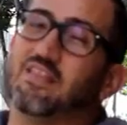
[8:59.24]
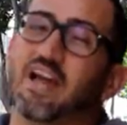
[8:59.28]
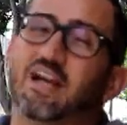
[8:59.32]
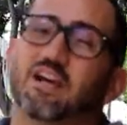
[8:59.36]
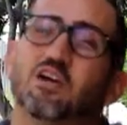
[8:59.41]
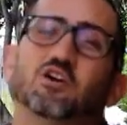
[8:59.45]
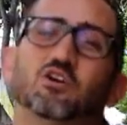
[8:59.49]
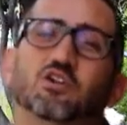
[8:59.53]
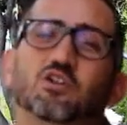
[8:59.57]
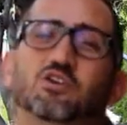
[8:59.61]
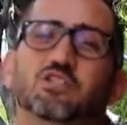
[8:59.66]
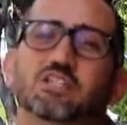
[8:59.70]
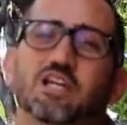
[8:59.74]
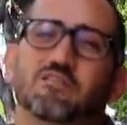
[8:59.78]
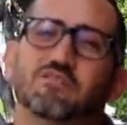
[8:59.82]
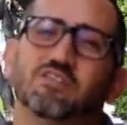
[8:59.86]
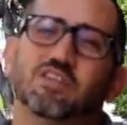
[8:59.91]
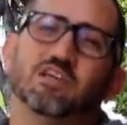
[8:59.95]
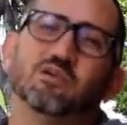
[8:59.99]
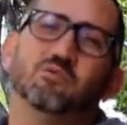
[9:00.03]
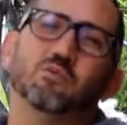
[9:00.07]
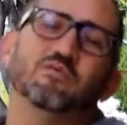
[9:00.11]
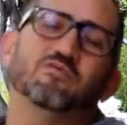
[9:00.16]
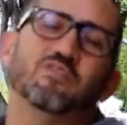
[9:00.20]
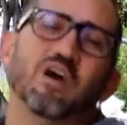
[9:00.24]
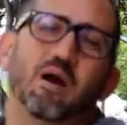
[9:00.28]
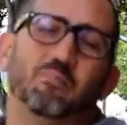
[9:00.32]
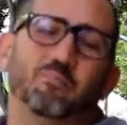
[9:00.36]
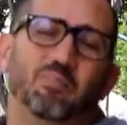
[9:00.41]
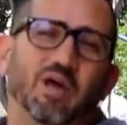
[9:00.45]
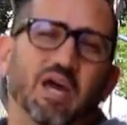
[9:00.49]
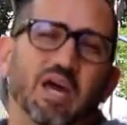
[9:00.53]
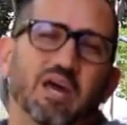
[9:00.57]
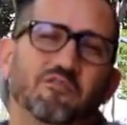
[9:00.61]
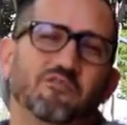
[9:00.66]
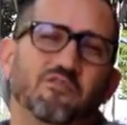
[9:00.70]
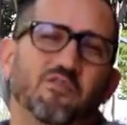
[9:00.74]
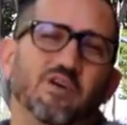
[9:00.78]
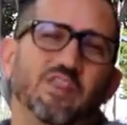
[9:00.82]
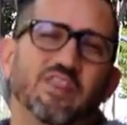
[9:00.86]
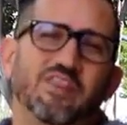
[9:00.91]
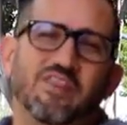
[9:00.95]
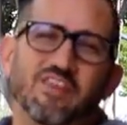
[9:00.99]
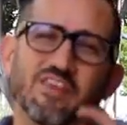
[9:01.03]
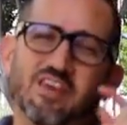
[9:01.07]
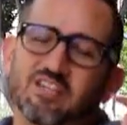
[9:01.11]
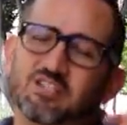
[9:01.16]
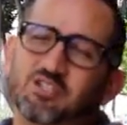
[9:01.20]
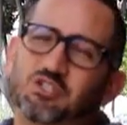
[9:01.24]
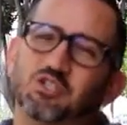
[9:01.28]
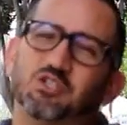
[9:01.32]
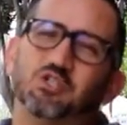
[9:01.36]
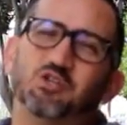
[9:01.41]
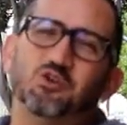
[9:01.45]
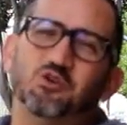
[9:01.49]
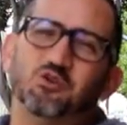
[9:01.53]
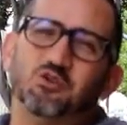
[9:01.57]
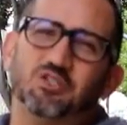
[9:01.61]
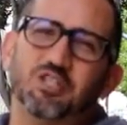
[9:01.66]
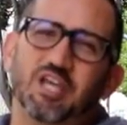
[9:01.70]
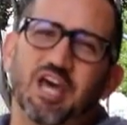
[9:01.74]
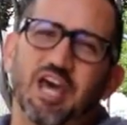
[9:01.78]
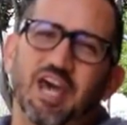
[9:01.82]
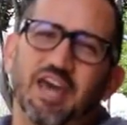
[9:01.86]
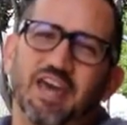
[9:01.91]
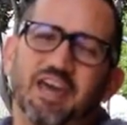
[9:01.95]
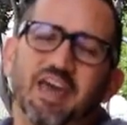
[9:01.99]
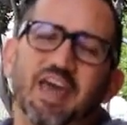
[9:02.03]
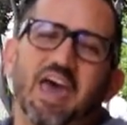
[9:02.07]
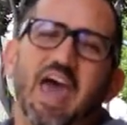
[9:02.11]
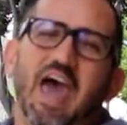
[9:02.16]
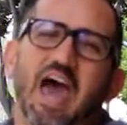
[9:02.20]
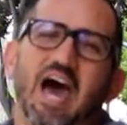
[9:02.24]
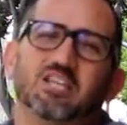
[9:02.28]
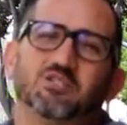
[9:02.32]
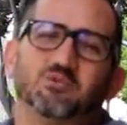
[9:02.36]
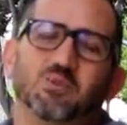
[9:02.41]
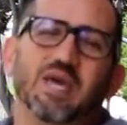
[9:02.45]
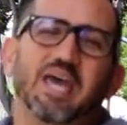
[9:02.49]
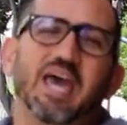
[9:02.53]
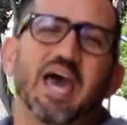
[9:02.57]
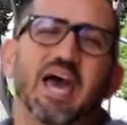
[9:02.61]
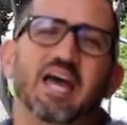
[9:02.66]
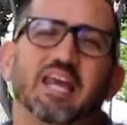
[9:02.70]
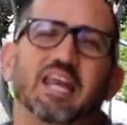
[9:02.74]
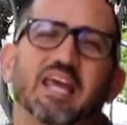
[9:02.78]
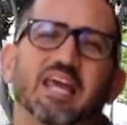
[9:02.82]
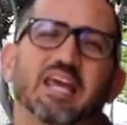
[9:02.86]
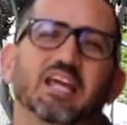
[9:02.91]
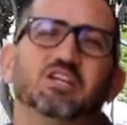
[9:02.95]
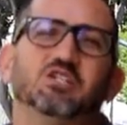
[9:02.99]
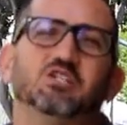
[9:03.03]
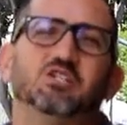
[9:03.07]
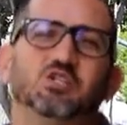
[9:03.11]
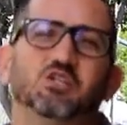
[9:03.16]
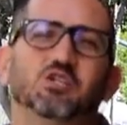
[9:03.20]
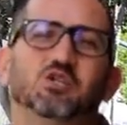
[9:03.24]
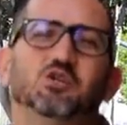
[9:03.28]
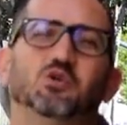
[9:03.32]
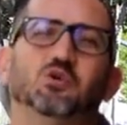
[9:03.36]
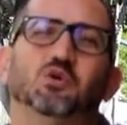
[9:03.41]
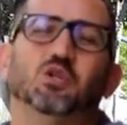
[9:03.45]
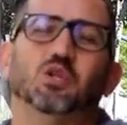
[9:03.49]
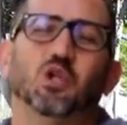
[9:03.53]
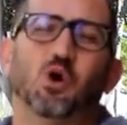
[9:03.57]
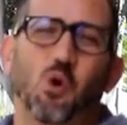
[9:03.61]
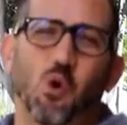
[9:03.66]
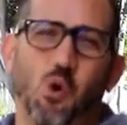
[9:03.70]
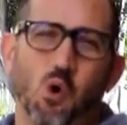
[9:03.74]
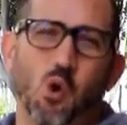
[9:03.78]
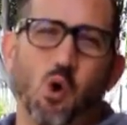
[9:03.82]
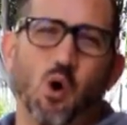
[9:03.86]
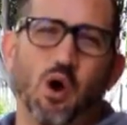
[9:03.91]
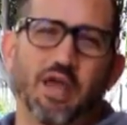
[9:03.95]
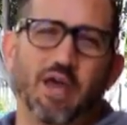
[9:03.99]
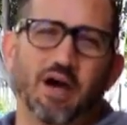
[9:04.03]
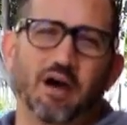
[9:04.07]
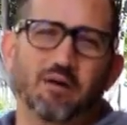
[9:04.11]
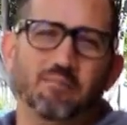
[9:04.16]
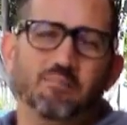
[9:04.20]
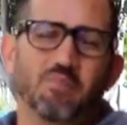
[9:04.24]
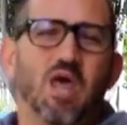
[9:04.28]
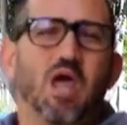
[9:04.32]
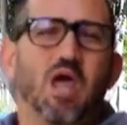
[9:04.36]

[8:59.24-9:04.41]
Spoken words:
that concludes everything we've got planned for this Tuesday as we head into La Jolla.